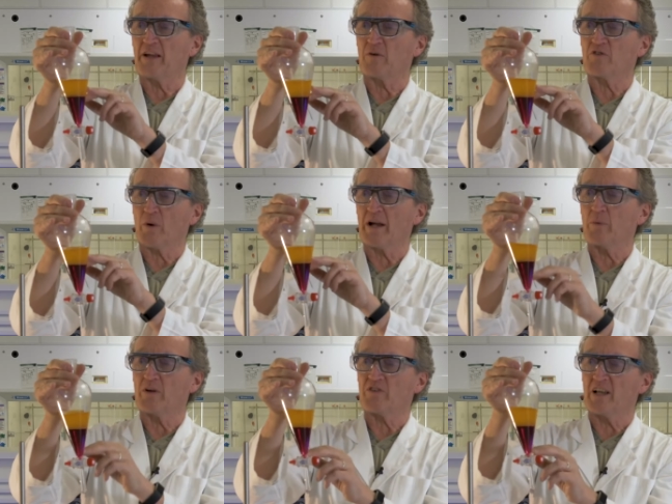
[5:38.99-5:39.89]
There is your
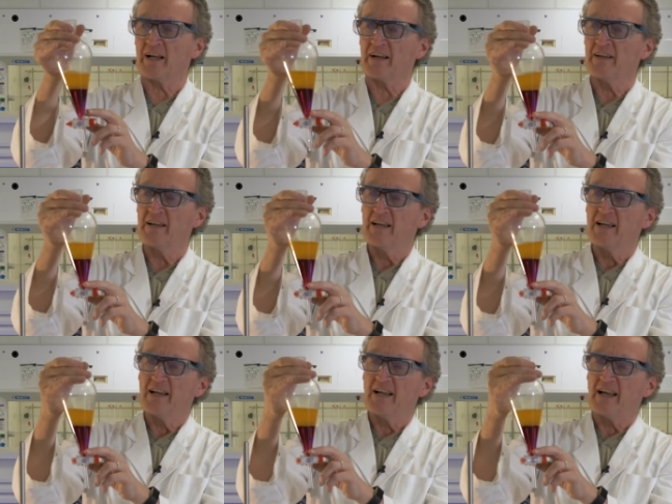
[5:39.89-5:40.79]
aqueous layer,
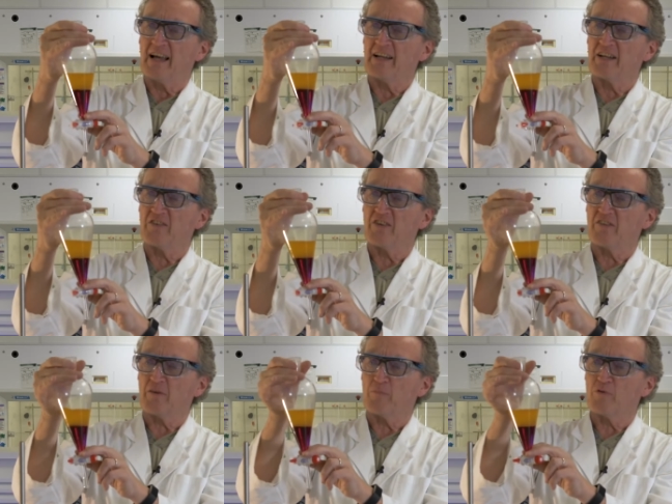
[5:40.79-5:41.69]
and you can see
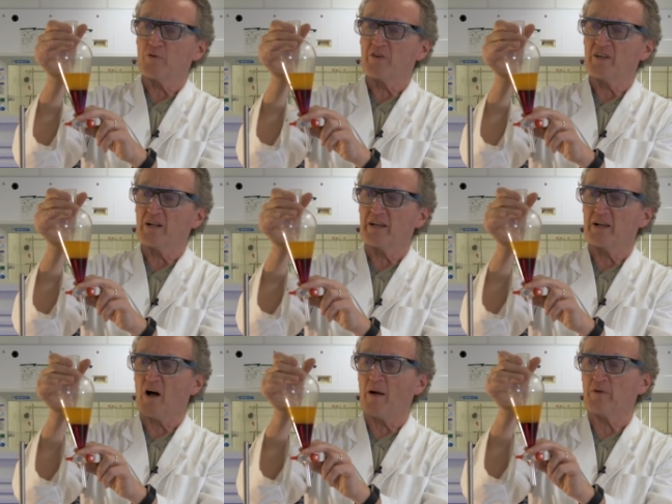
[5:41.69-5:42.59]
there's a pretty
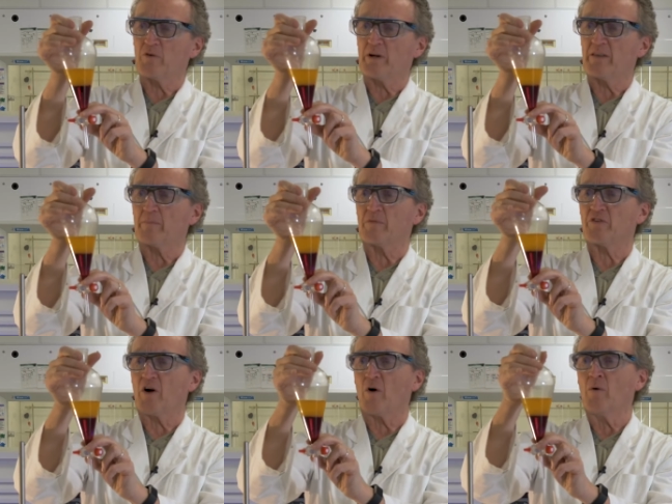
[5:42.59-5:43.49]
clear line between them.
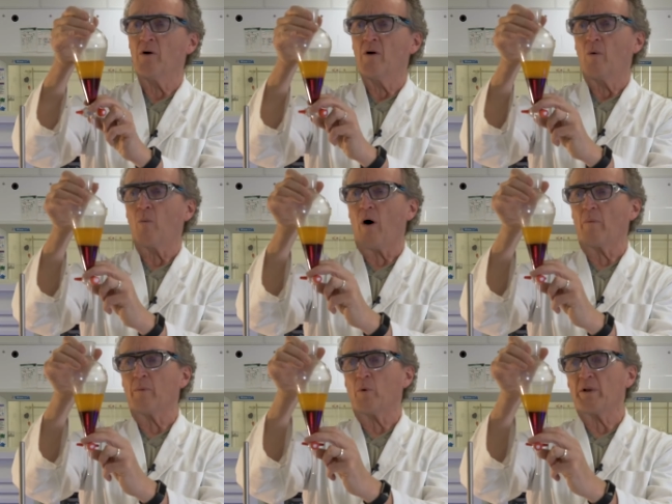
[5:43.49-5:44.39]
So
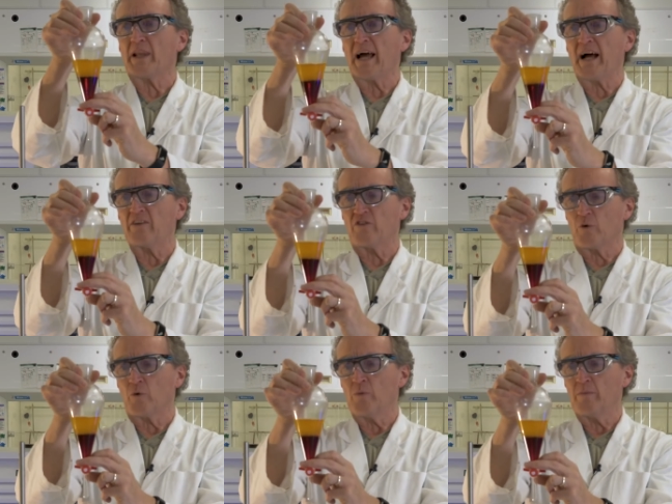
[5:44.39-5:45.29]
what we will now
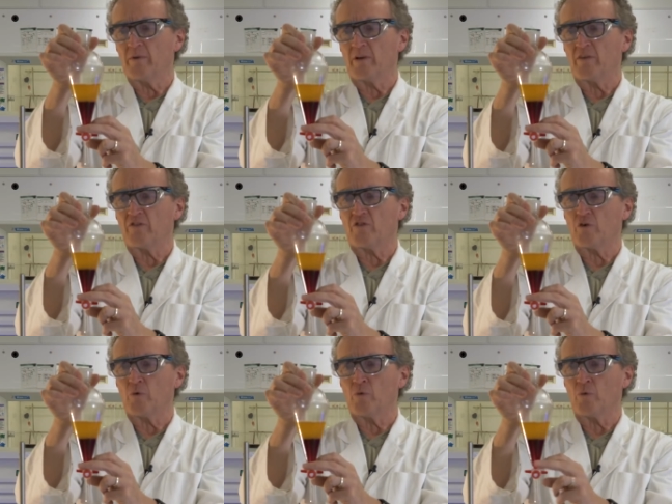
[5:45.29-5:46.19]
do is
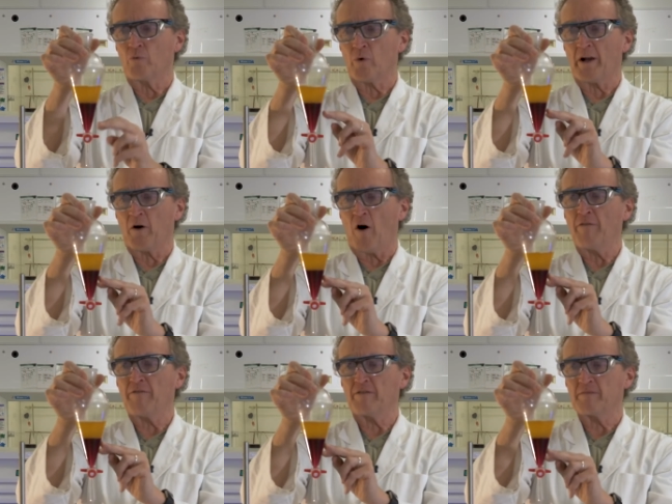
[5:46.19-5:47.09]
to run
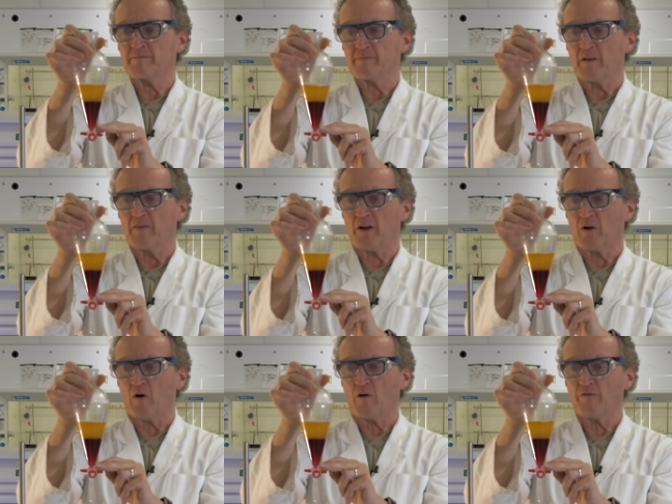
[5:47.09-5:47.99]
off the
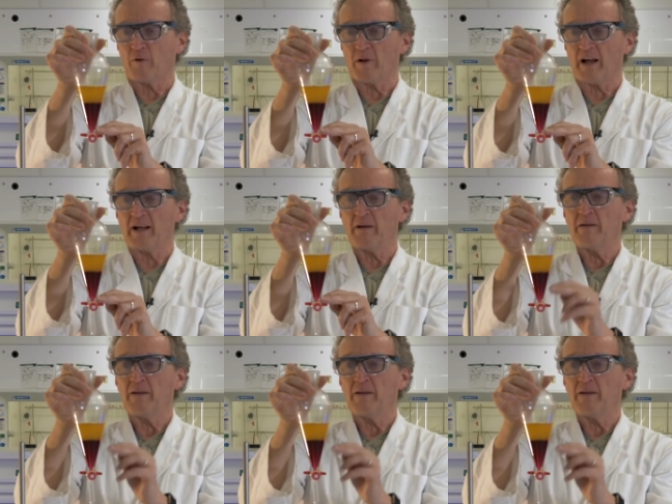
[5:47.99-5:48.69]
chloroform layer.